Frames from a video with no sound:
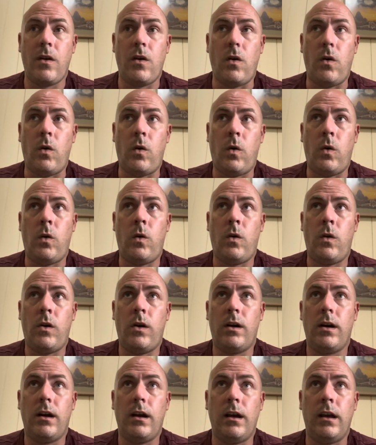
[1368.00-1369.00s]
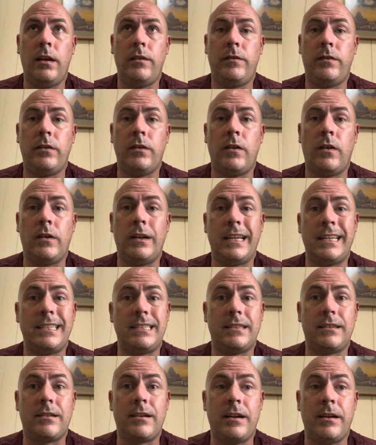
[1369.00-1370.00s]
Or if you're on
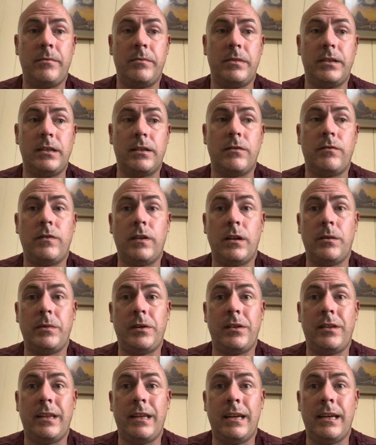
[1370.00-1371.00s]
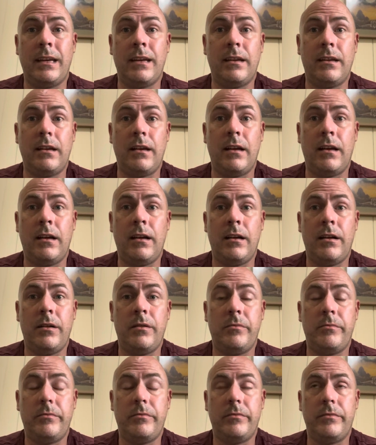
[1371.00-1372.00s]
Instagram, you can follow me on there.
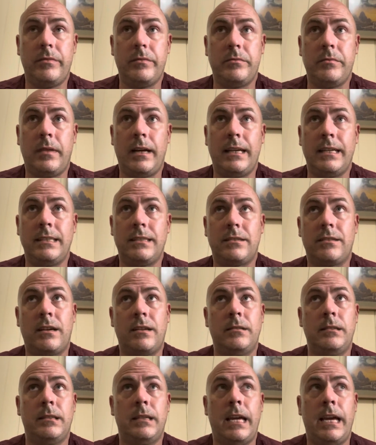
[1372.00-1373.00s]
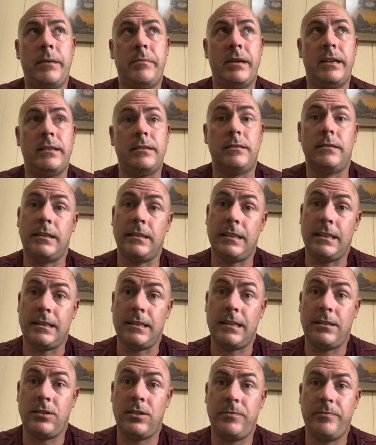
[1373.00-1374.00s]
My Instagram name is
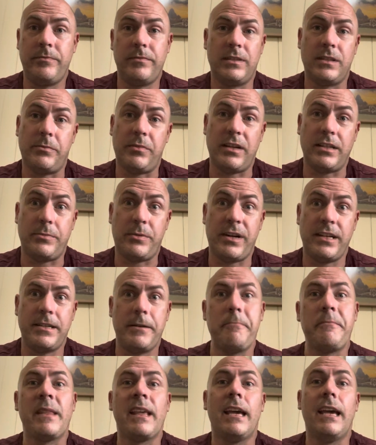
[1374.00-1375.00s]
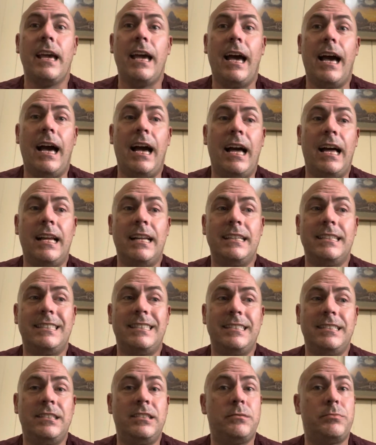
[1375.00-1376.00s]
dizzystitcher, surprise surprise, and
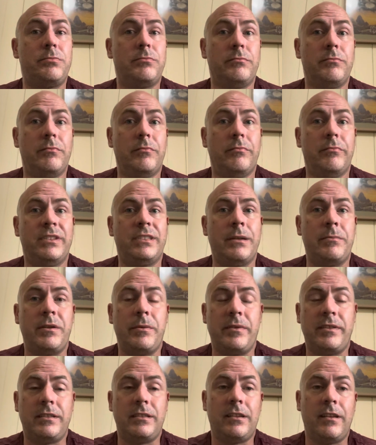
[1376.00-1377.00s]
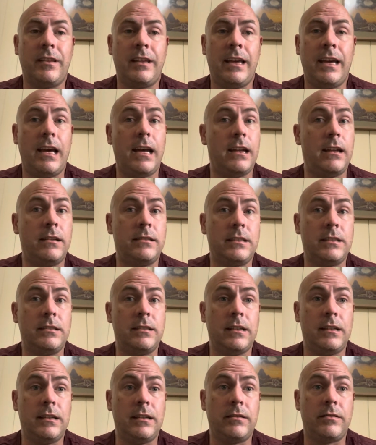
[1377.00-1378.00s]
just send me a message on there and I'll send you
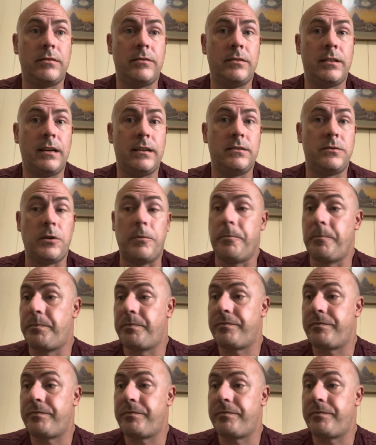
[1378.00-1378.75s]
the link through that as well.